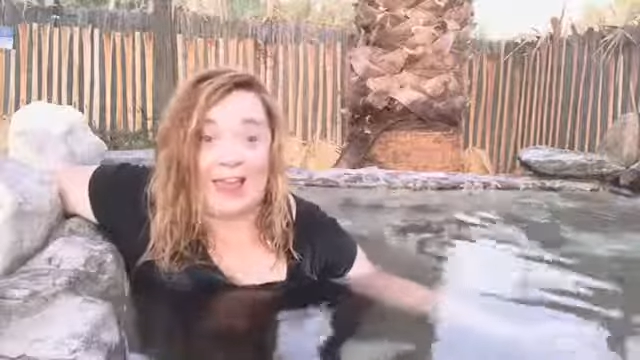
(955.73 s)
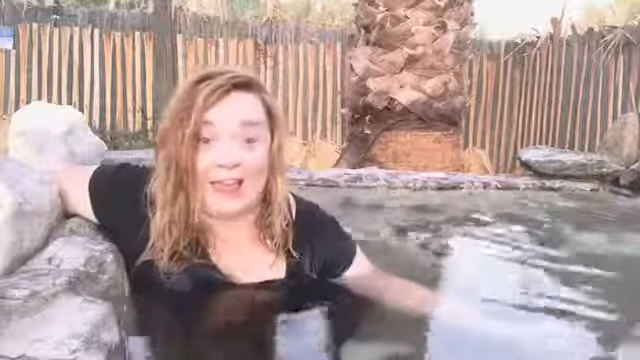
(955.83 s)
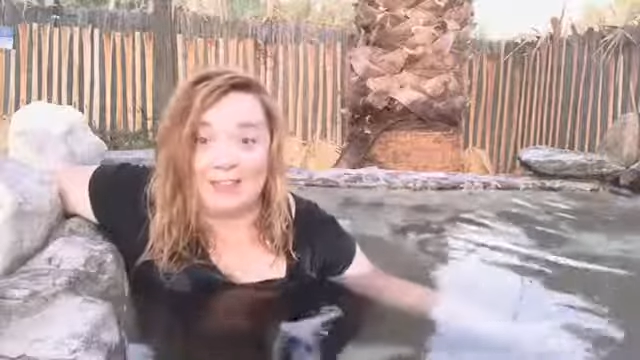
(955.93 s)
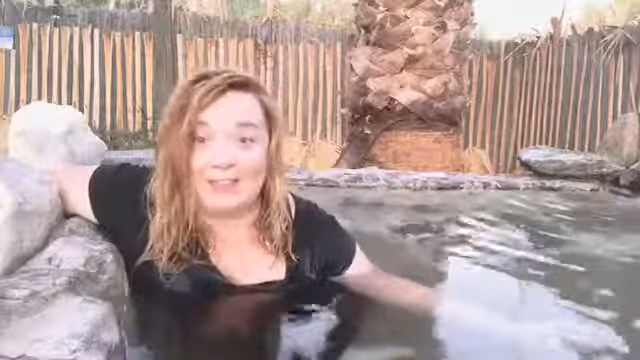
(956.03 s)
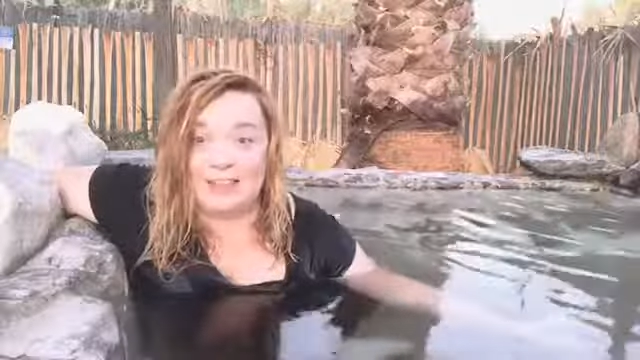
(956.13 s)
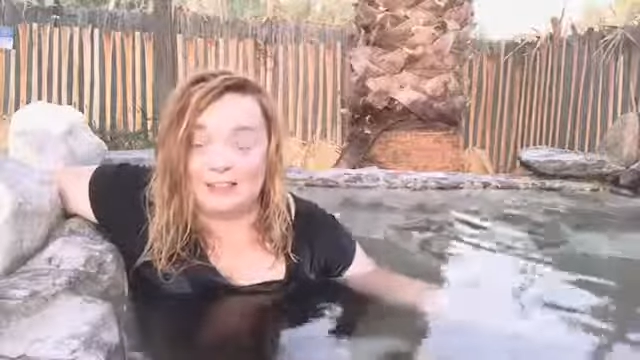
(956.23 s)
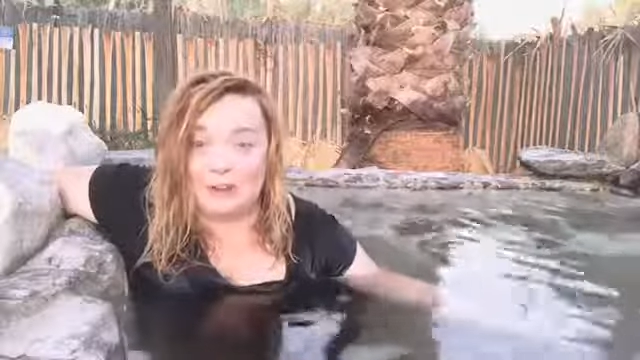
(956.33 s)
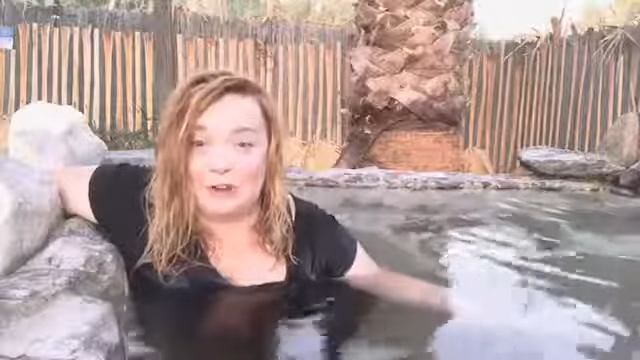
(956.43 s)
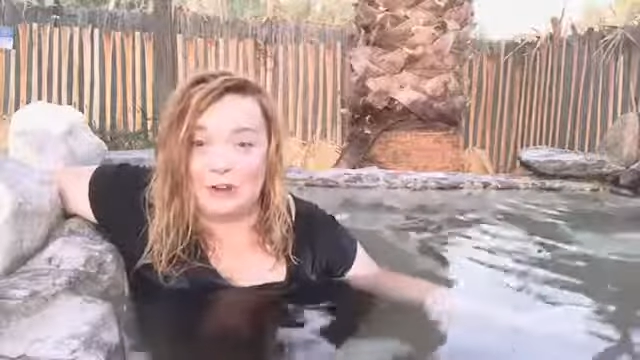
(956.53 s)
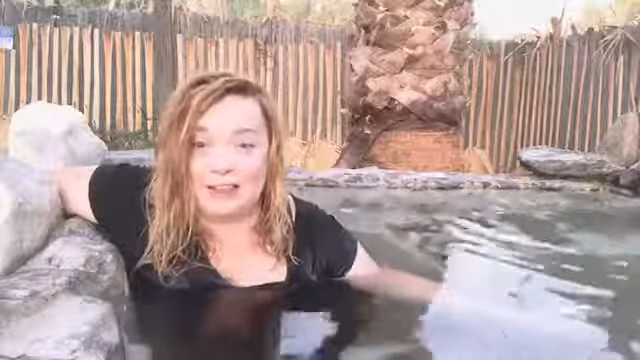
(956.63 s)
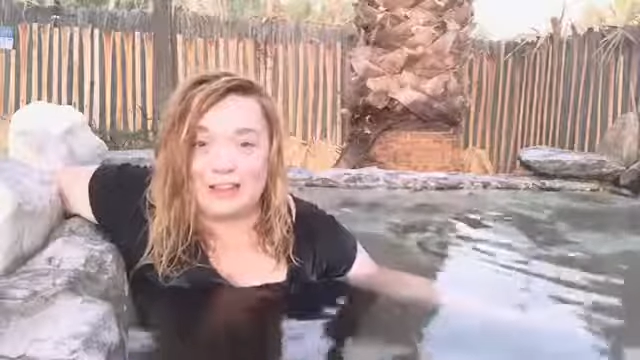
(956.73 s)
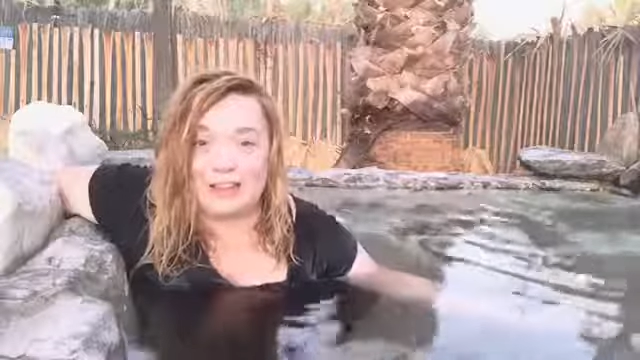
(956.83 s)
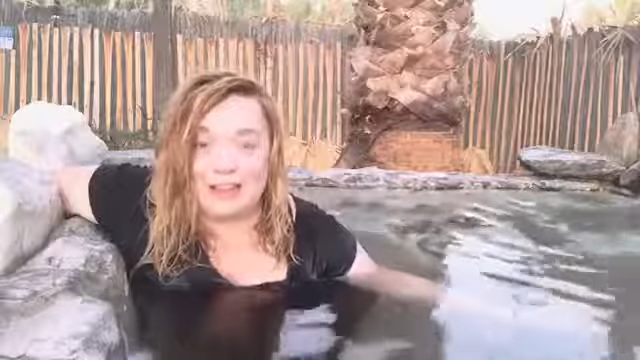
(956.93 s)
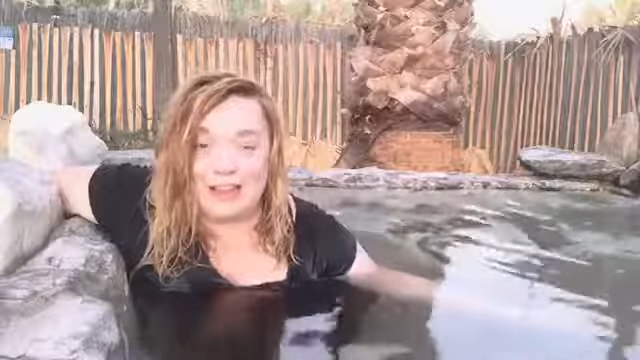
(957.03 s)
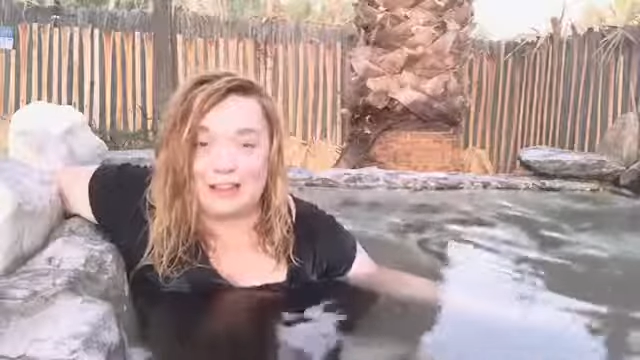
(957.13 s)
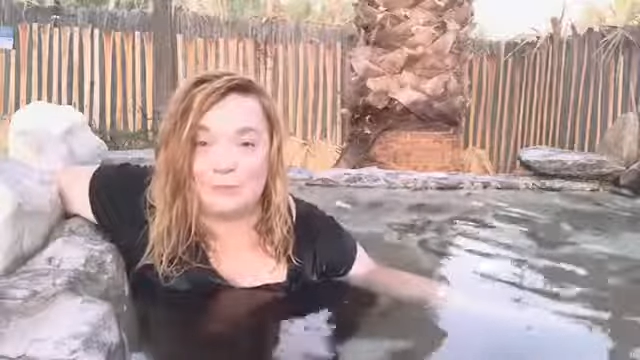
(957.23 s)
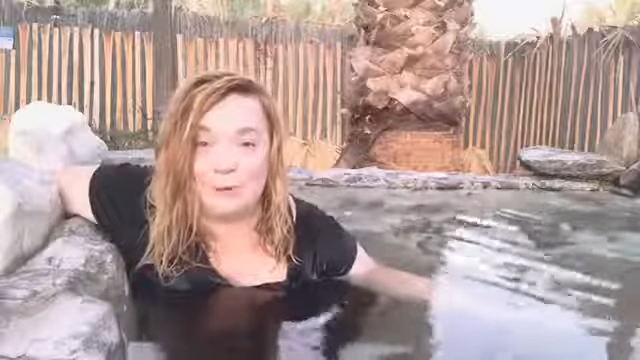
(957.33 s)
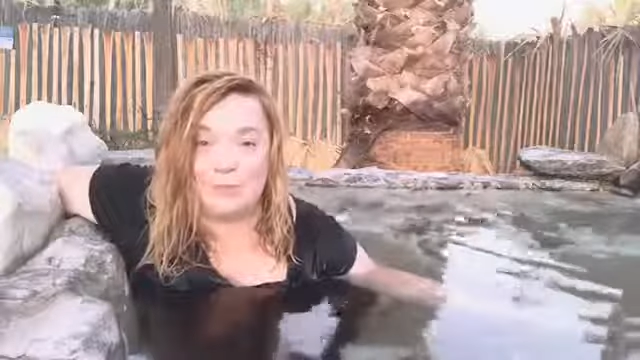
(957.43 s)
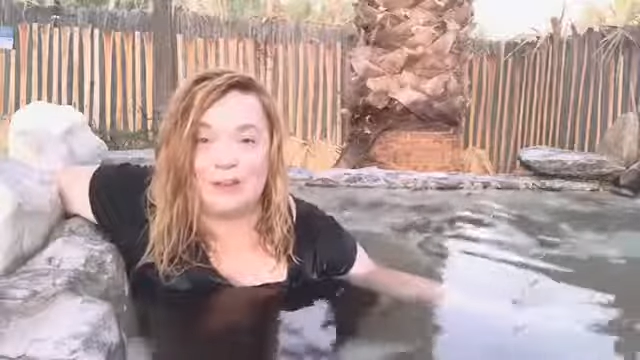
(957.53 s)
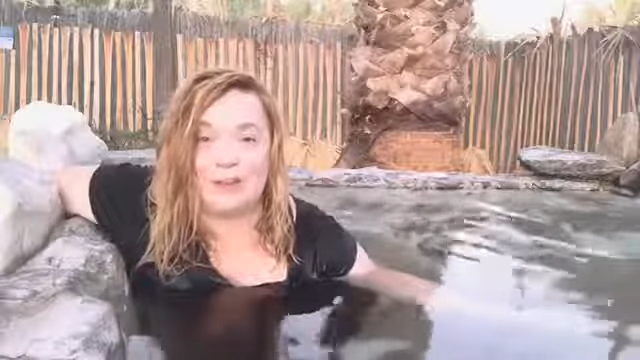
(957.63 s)
and then starting the next
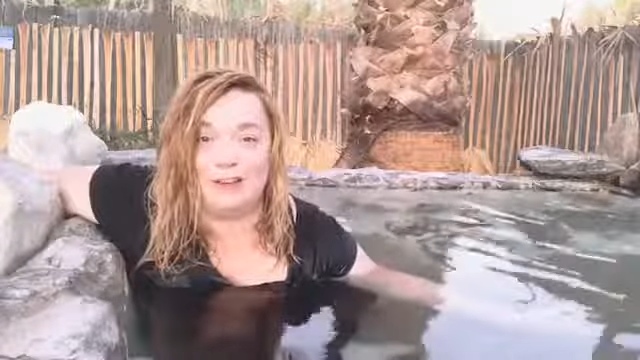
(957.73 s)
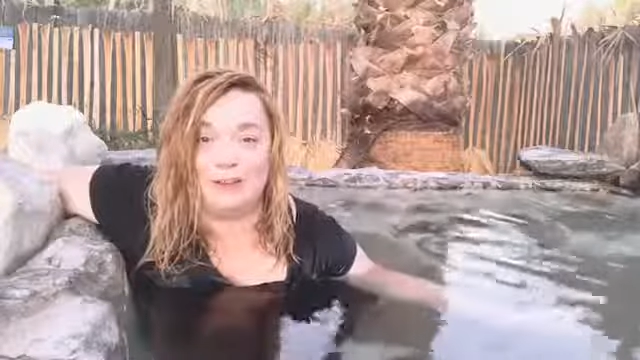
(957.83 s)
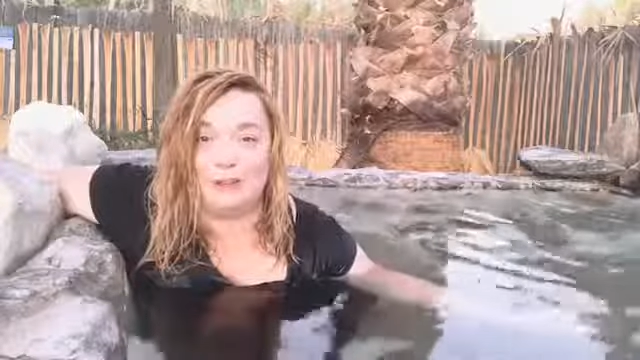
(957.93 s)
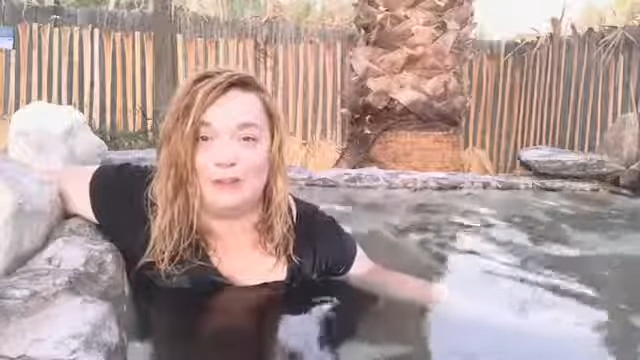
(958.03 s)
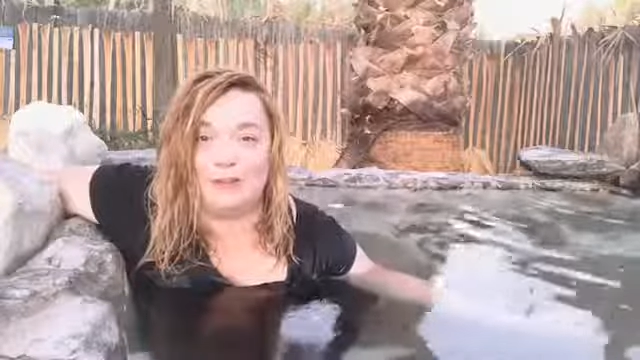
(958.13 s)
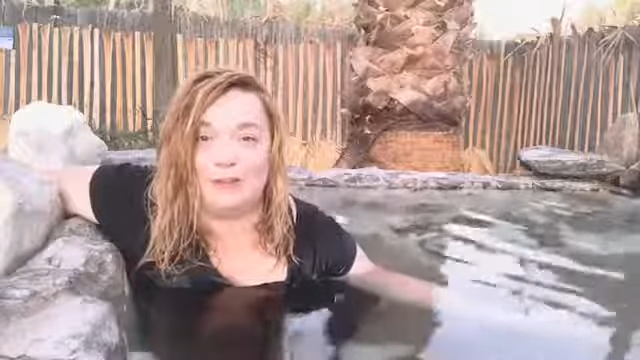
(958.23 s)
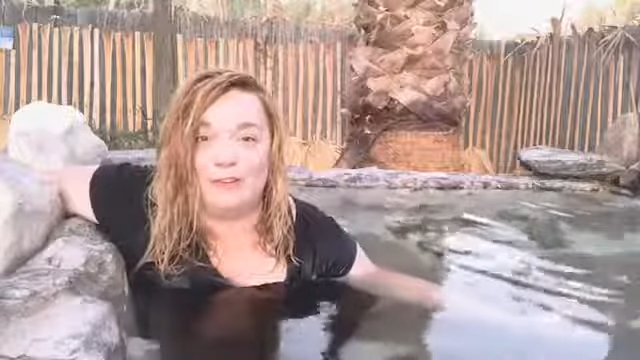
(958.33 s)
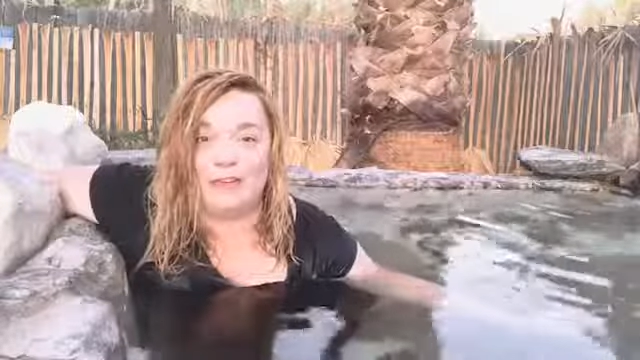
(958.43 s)
moment anew.